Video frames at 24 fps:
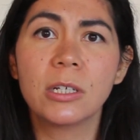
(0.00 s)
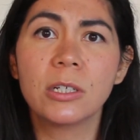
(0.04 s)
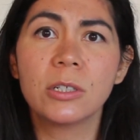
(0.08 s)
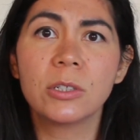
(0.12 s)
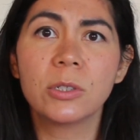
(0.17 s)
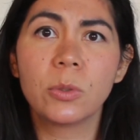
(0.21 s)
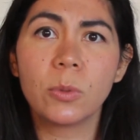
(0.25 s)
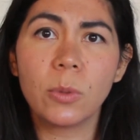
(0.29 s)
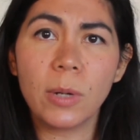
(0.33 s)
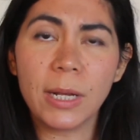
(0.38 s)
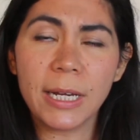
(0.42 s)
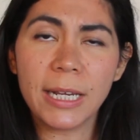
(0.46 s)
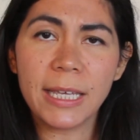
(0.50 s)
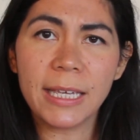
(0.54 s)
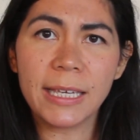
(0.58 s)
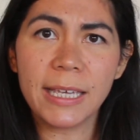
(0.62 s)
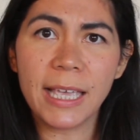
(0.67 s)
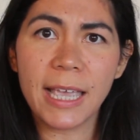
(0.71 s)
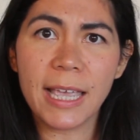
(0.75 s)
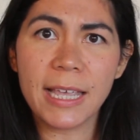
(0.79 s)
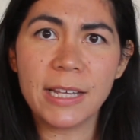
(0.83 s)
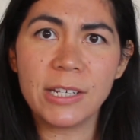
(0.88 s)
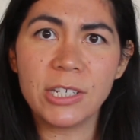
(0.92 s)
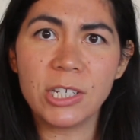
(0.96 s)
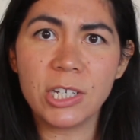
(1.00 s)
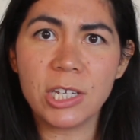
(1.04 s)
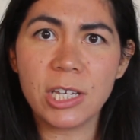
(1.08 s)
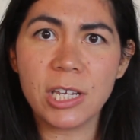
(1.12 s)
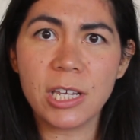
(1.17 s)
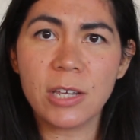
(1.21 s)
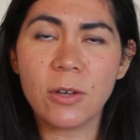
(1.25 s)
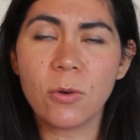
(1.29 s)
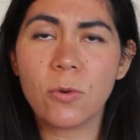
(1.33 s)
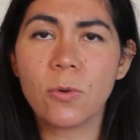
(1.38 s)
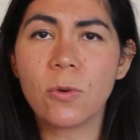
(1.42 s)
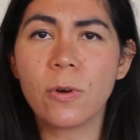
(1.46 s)
twenty
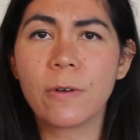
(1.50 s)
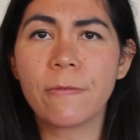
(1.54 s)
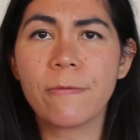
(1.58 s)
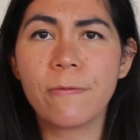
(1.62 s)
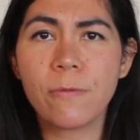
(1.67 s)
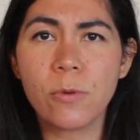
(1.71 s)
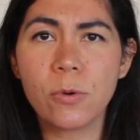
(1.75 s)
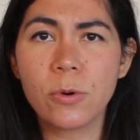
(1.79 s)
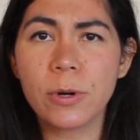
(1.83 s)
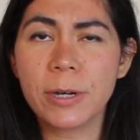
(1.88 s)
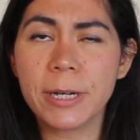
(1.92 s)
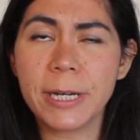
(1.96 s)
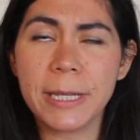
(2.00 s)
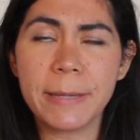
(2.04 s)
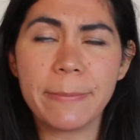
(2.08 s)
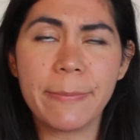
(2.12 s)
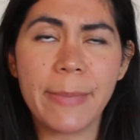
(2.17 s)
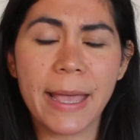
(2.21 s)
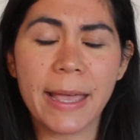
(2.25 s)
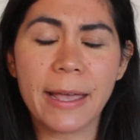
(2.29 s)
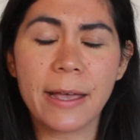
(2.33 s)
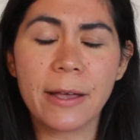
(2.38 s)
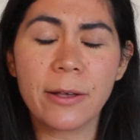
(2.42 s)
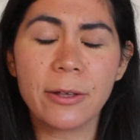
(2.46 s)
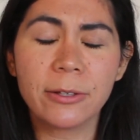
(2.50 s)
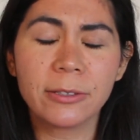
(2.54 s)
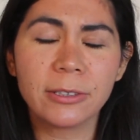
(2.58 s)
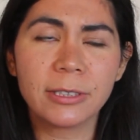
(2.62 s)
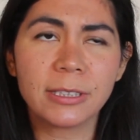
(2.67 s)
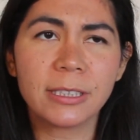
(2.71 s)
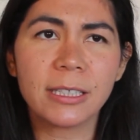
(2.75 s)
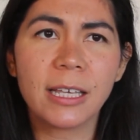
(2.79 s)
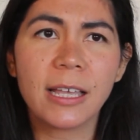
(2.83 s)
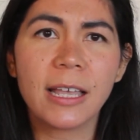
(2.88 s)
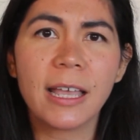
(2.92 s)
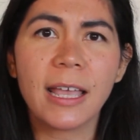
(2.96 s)
kilograms or forty pounds,
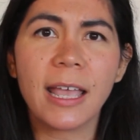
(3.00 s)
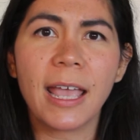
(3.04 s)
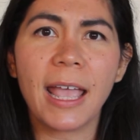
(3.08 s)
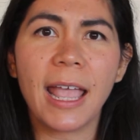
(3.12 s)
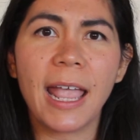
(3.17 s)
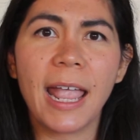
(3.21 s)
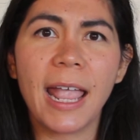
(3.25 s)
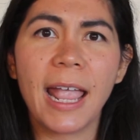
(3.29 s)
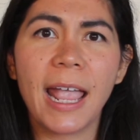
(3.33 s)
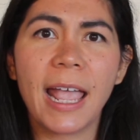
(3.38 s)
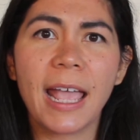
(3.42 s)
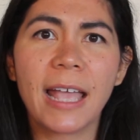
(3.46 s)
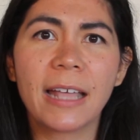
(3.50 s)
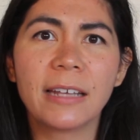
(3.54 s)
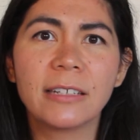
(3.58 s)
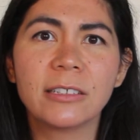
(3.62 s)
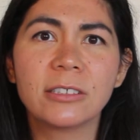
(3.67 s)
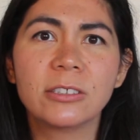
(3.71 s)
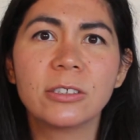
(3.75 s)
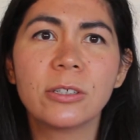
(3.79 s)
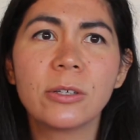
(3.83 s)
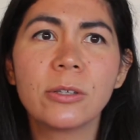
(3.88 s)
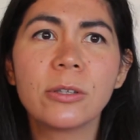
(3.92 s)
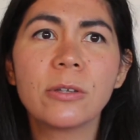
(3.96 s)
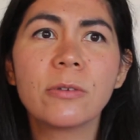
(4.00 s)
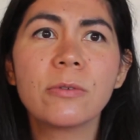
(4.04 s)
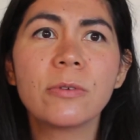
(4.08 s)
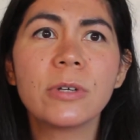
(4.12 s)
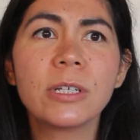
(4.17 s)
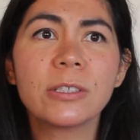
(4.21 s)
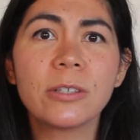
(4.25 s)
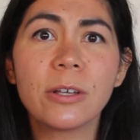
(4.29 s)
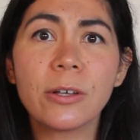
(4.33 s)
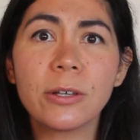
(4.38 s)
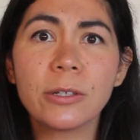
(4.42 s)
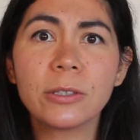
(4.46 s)
and so the
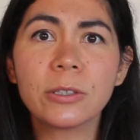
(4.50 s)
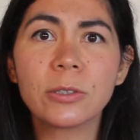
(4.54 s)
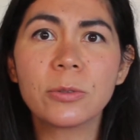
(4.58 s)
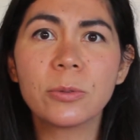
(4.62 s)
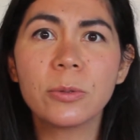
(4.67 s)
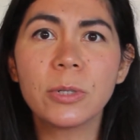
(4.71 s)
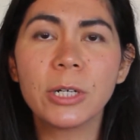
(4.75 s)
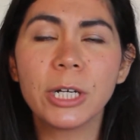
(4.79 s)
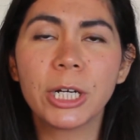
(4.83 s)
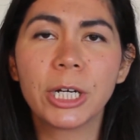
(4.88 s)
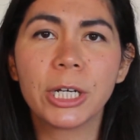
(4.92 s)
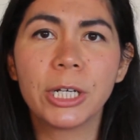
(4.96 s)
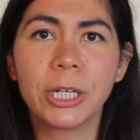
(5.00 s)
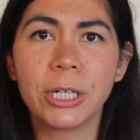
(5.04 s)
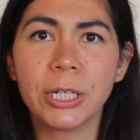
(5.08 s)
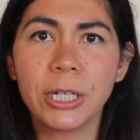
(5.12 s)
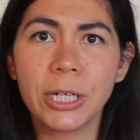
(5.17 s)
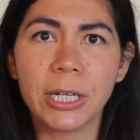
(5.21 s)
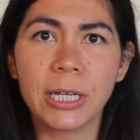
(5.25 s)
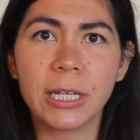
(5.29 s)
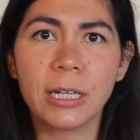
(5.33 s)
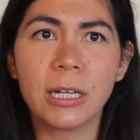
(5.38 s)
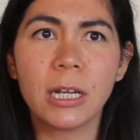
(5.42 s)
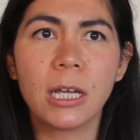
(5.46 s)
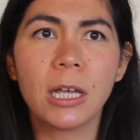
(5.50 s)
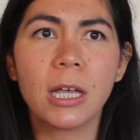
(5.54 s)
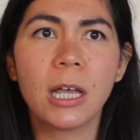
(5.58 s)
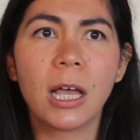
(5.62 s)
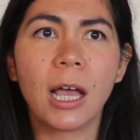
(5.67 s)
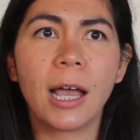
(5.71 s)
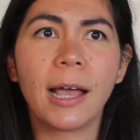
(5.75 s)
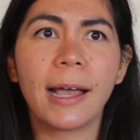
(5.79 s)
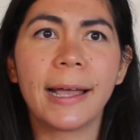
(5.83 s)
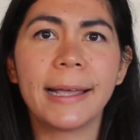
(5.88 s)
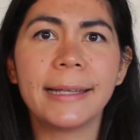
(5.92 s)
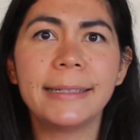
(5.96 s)
results were good.
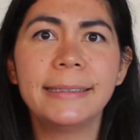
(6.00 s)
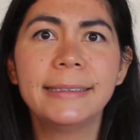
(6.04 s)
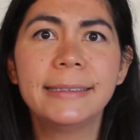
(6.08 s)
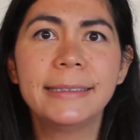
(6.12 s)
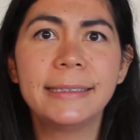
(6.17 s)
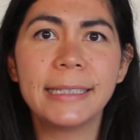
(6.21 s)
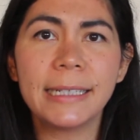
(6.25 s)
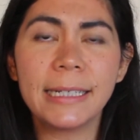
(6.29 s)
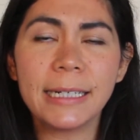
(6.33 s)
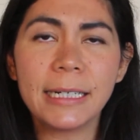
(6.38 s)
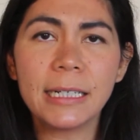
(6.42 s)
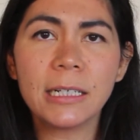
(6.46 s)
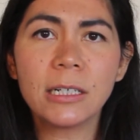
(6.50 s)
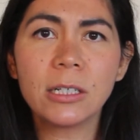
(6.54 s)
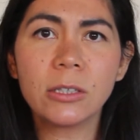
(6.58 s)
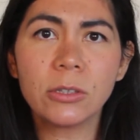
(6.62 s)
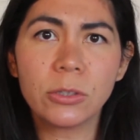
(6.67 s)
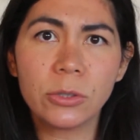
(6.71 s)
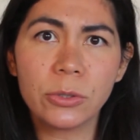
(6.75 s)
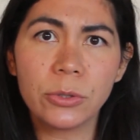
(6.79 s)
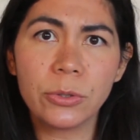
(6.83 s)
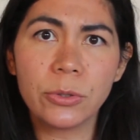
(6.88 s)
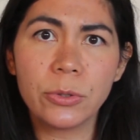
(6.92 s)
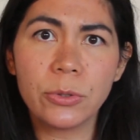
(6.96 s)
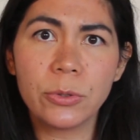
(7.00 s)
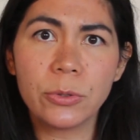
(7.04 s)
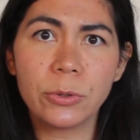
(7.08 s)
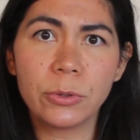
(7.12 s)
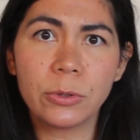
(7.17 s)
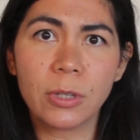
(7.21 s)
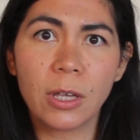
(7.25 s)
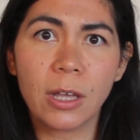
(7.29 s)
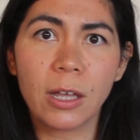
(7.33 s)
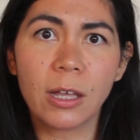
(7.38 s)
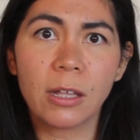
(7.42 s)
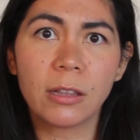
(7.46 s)
I didn't
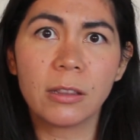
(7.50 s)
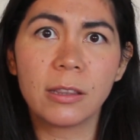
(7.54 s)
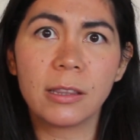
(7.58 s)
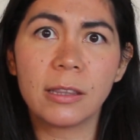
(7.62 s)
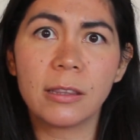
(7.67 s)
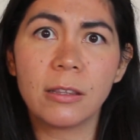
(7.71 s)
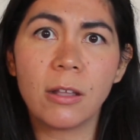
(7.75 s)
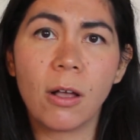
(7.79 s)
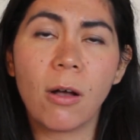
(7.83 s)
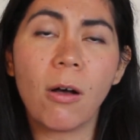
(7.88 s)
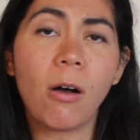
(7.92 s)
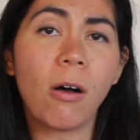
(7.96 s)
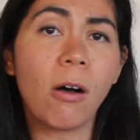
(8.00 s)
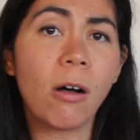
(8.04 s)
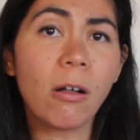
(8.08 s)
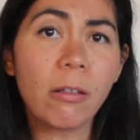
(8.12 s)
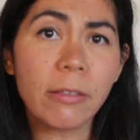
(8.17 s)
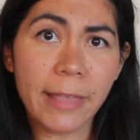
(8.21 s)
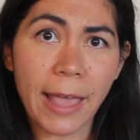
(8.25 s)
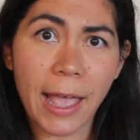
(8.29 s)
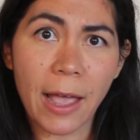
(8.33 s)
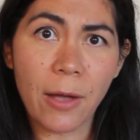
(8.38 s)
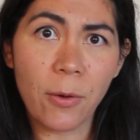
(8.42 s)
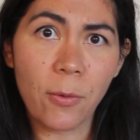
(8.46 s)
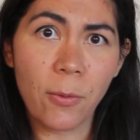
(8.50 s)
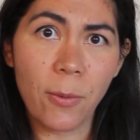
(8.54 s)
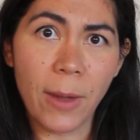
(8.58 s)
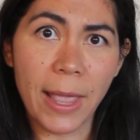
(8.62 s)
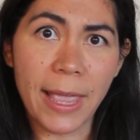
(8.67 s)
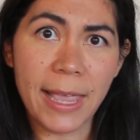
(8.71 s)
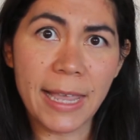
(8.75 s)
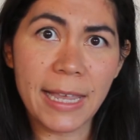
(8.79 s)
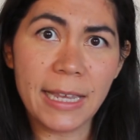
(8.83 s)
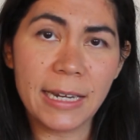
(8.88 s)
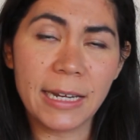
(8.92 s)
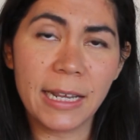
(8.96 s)
lose all that
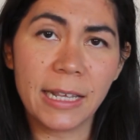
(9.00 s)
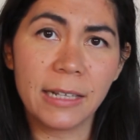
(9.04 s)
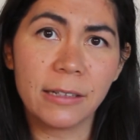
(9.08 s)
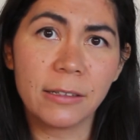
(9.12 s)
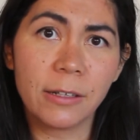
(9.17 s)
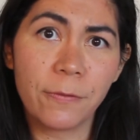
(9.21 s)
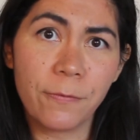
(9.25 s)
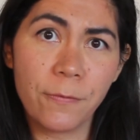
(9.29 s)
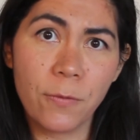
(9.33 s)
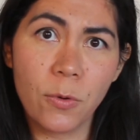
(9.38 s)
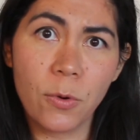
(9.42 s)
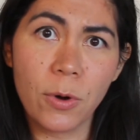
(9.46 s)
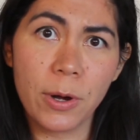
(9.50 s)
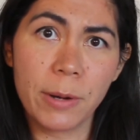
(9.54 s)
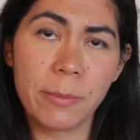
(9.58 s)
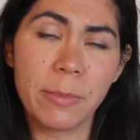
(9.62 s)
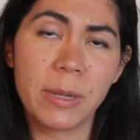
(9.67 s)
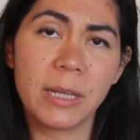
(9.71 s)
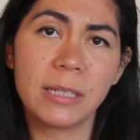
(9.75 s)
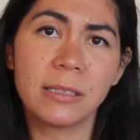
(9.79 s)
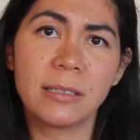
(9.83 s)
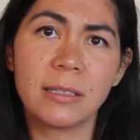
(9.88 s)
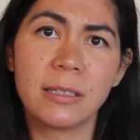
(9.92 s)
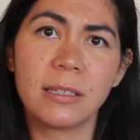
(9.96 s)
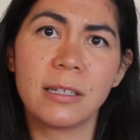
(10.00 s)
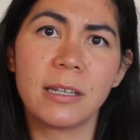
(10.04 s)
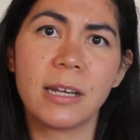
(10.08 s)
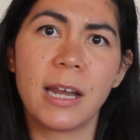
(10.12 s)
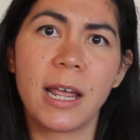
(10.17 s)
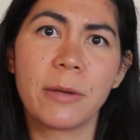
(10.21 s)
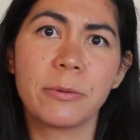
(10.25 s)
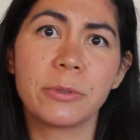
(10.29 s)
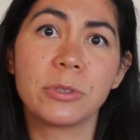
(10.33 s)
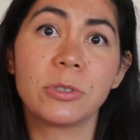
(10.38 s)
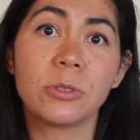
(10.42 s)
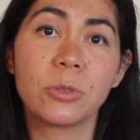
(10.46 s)
weight in the four months that
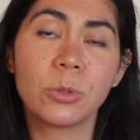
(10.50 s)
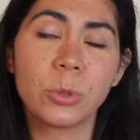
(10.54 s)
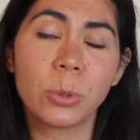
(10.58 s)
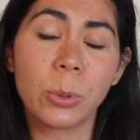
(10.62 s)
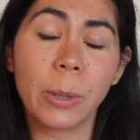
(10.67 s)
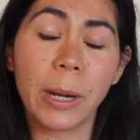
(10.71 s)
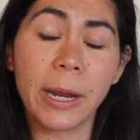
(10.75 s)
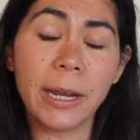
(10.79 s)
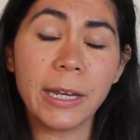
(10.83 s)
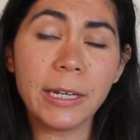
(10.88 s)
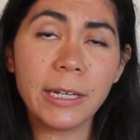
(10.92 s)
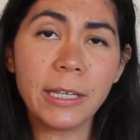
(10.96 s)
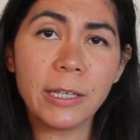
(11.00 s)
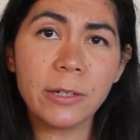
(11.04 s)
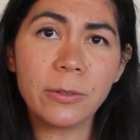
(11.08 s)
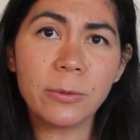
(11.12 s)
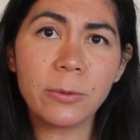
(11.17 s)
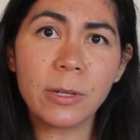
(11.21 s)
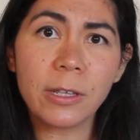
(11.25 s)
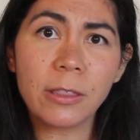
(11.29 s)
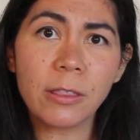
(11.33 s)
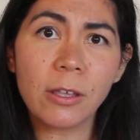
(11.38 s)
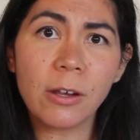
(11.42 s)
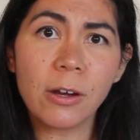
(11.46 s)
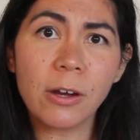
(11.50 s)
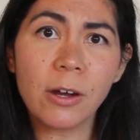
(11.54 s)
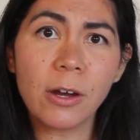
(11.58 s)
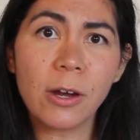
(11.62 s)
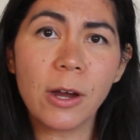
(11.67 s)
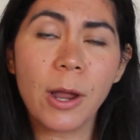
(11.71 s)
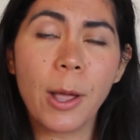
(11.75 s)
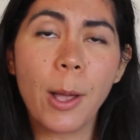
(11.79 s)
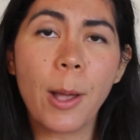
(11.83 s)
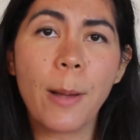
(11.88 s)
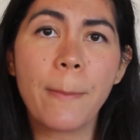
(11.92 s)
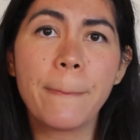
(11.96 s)
I was training with
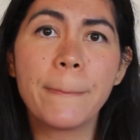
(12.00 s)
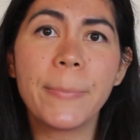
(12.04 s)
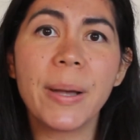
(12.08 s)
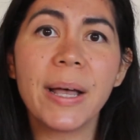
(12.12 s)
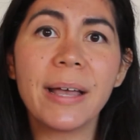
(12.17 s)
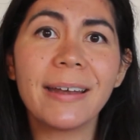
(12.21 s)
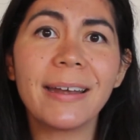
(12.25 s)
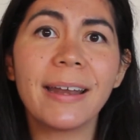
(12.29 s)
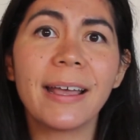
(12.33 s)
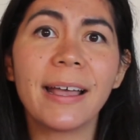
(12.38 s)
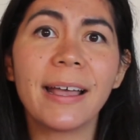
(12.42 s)
her, but